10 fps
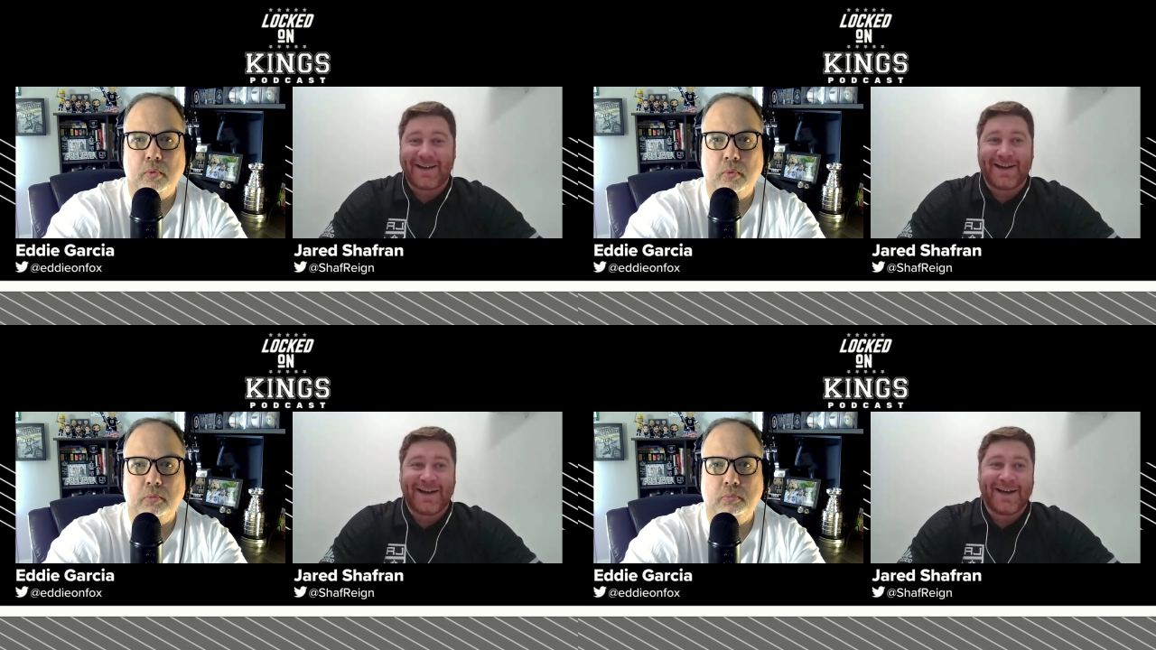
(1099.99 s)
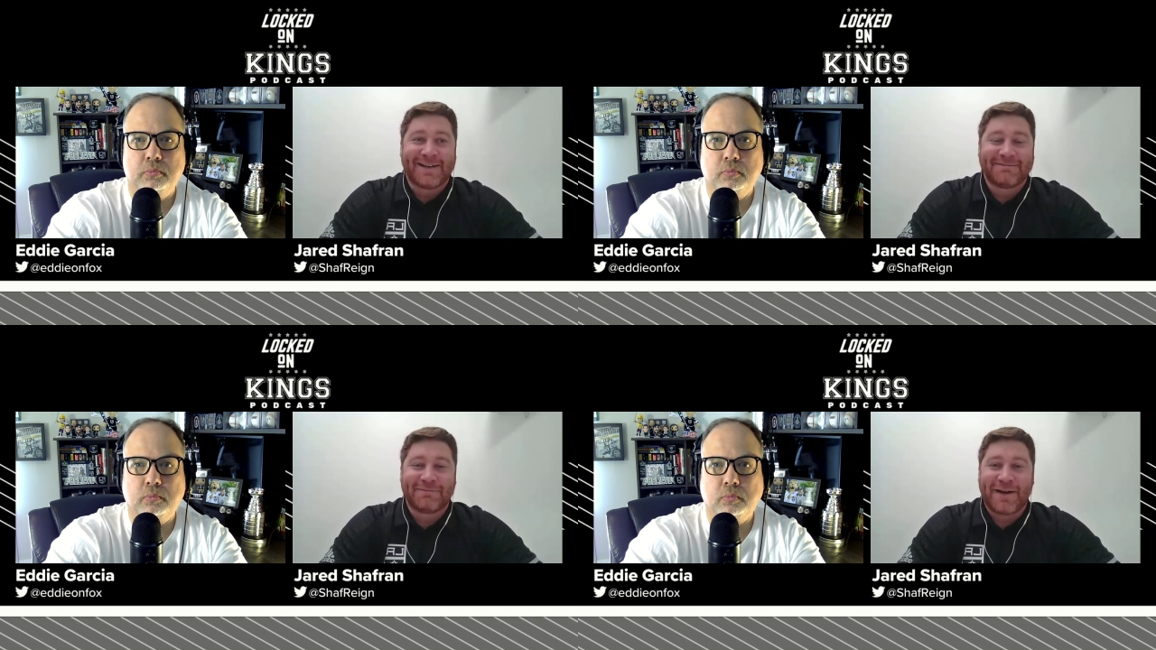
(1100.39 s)

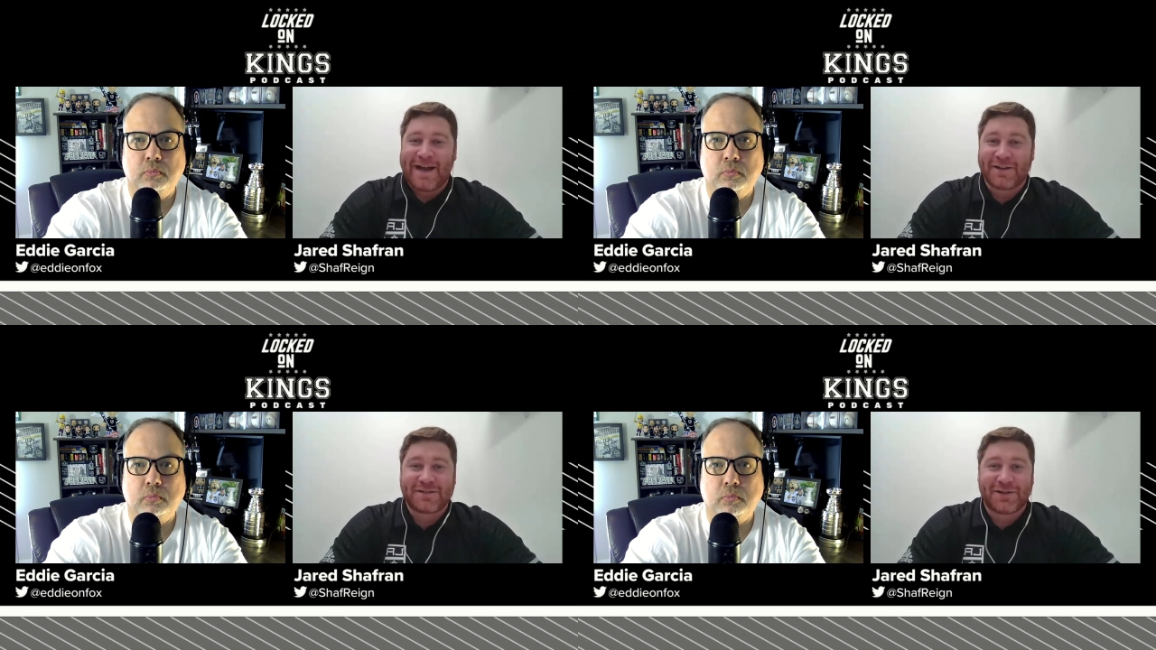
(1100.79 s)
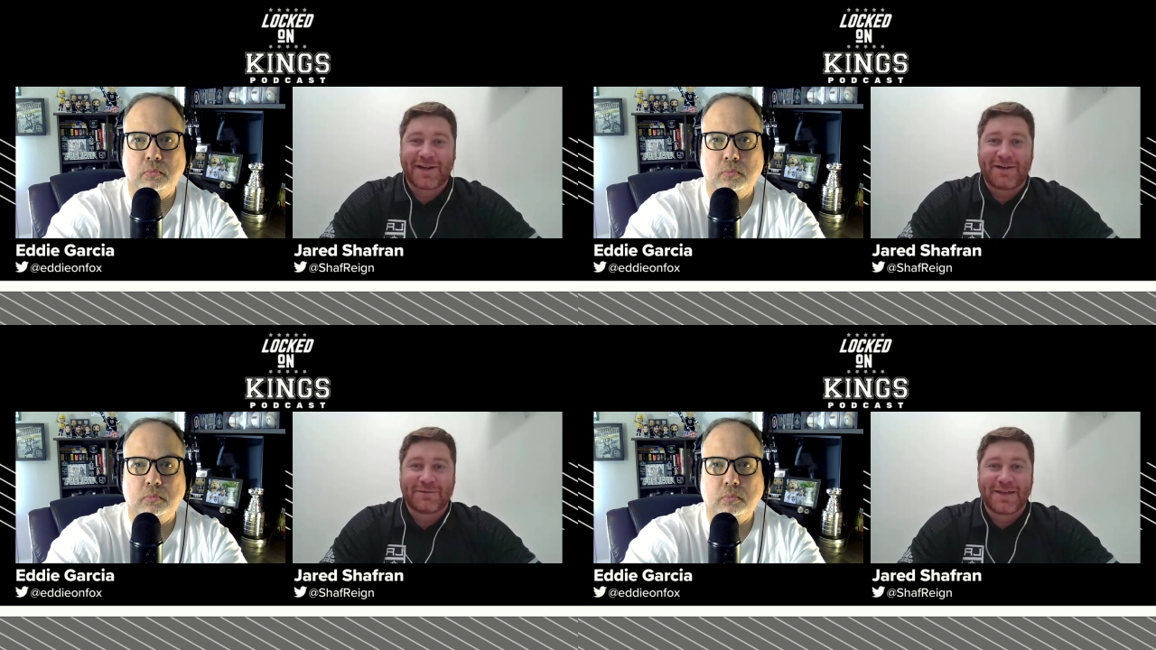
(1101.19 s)
Speaker 1: Uh, when Alex
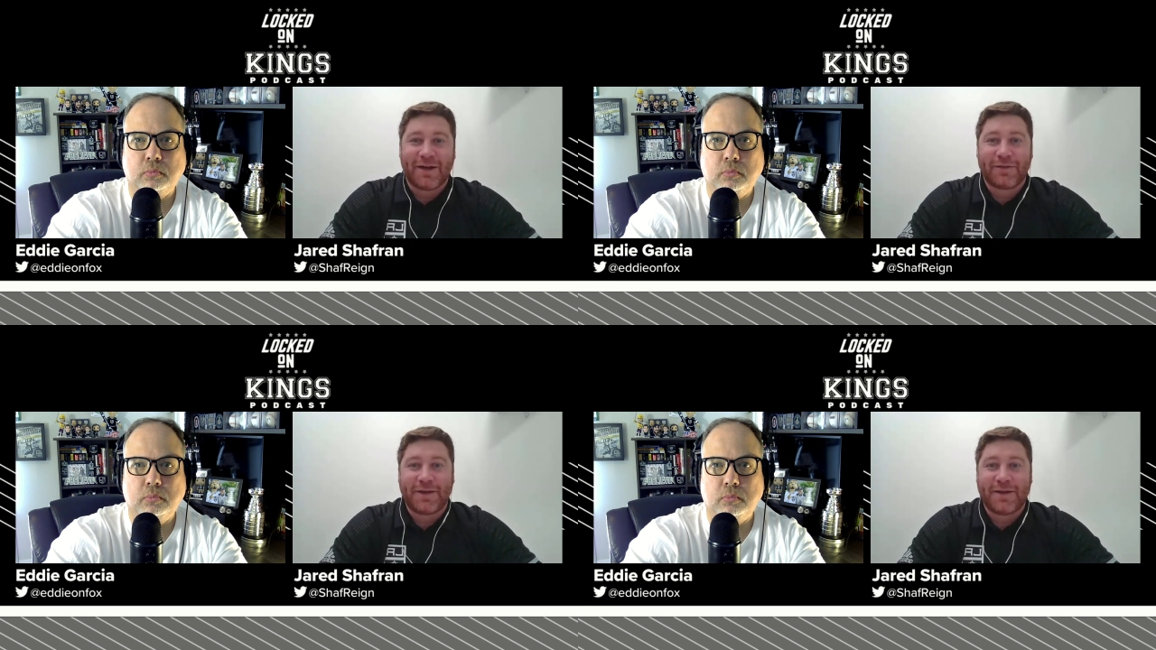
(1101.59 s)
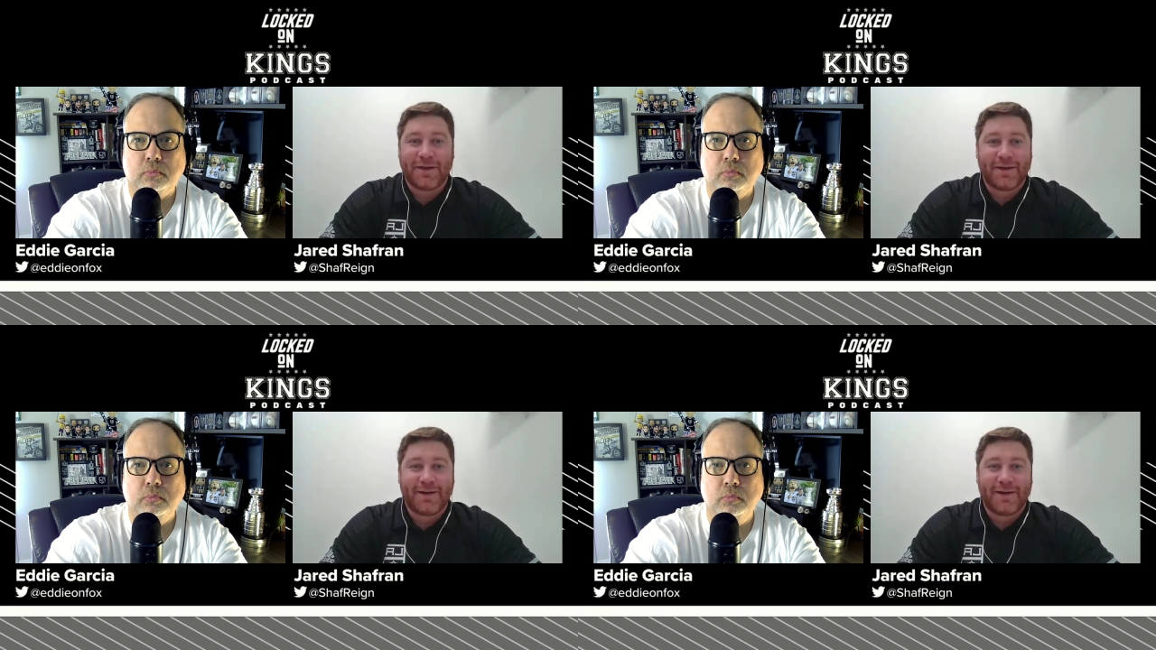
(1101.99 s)
Turcotte was healthy,